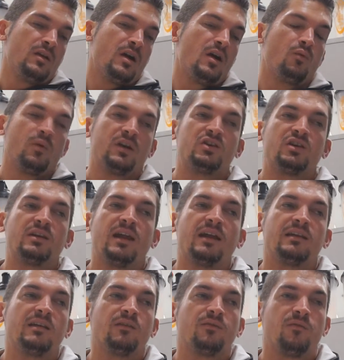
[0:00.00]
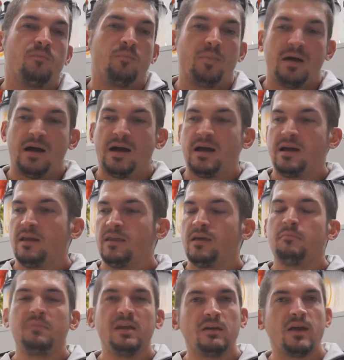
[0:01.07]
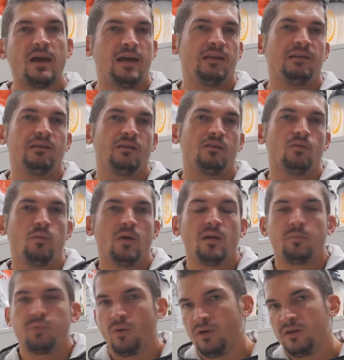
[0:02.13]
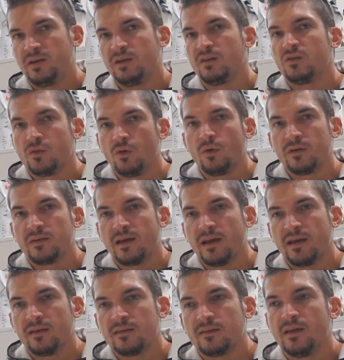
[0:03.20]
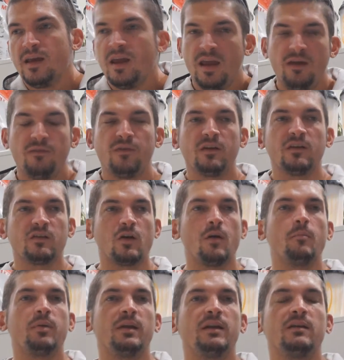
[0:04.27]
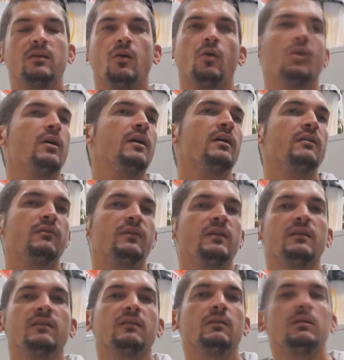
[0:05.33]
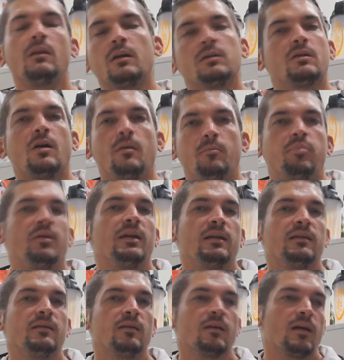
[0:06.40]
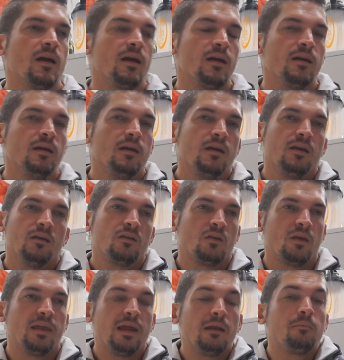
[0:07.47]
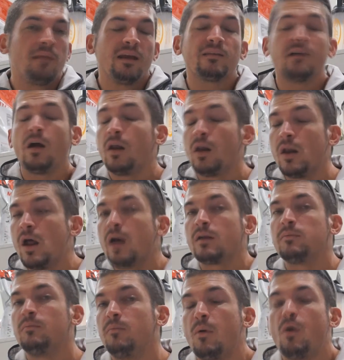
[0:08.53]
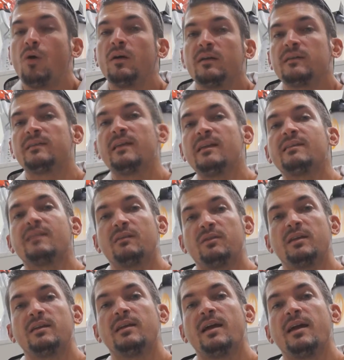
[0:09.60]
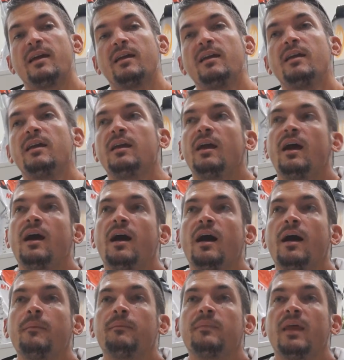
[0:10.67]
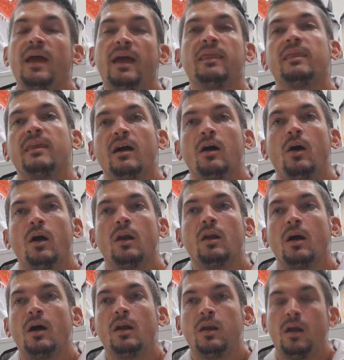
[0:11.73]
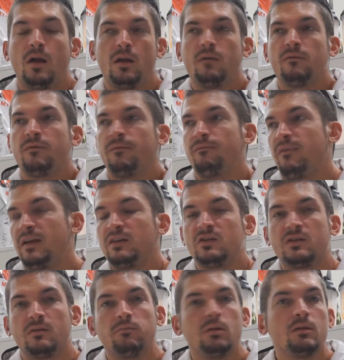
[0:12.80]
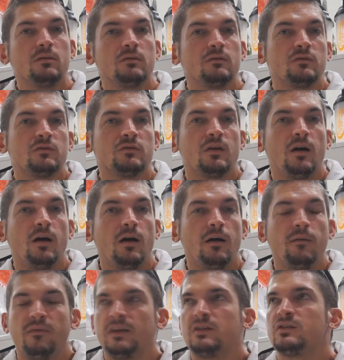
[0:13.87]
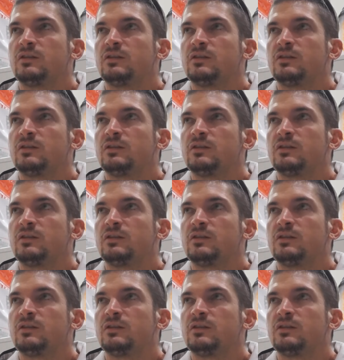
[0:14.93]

originated by the amino acids what a protein source has, if it is complete or if it is not complete, okay? So that makes a lot more sense of the day. And there are a lot of vegetables or